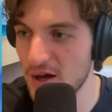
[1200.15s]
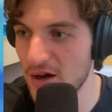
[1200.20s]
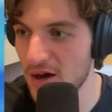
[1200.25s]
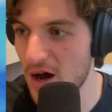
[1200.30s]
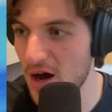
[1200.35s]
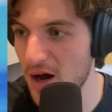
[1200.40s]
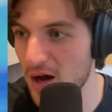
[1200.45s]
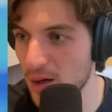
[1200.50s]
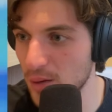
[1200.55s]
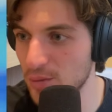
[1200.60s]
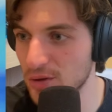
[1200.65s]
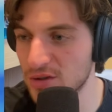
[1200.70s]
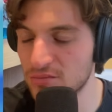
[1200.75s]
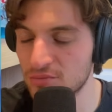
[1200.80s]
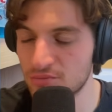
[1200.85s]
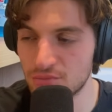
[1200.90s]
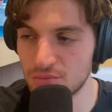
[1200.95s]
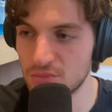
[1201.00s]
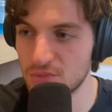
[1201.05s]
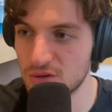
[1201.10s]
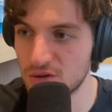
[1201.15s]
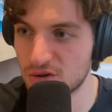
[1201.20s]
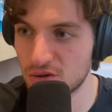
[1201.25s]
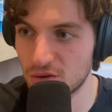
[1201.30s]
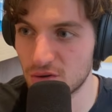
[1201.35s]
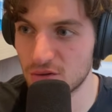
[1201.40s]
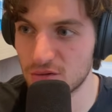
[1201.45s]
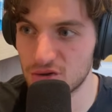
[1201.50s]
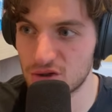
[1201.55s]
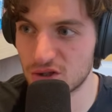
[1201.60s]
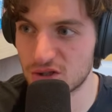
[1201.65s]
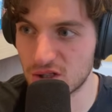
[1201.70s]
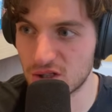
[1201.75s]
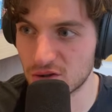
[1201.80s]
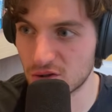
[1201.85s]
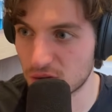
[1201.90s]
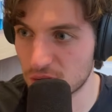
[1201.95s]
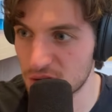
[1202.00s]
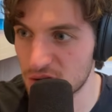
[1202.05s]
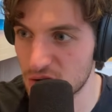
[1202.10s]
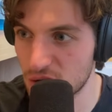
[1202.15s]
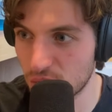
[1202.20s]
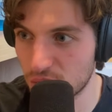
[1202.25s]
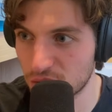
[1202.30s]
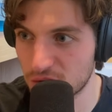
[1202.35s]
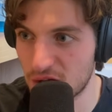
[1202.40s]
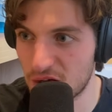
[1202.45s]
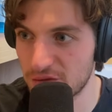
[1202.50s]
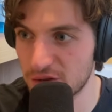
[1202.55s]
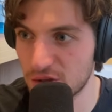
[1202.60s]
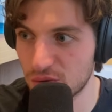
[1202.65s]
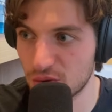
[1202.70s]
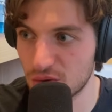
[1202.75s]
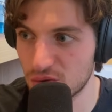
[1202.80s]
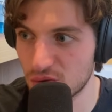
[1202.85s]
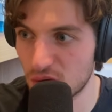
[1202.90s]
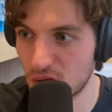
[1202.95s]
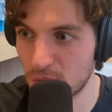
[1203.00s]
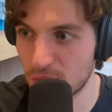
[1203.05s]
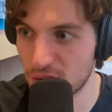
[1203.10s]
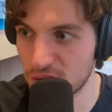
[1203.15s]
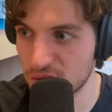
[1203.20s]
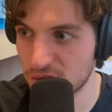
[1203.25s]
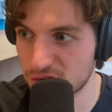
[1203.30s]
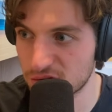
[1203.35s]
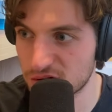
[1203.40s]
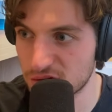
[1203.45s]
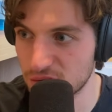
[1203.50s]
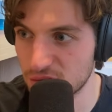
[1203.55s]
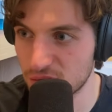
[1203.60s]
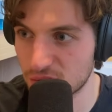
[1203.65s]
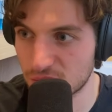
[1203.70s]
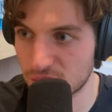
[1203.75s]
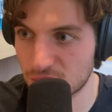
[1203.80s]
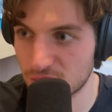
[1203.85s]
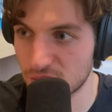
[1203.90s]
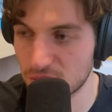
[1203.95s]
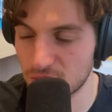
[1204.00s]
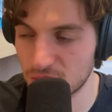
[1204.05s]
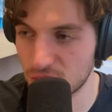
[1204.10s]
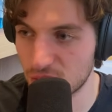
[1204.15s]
But so just ignore it. You won't have it when you open your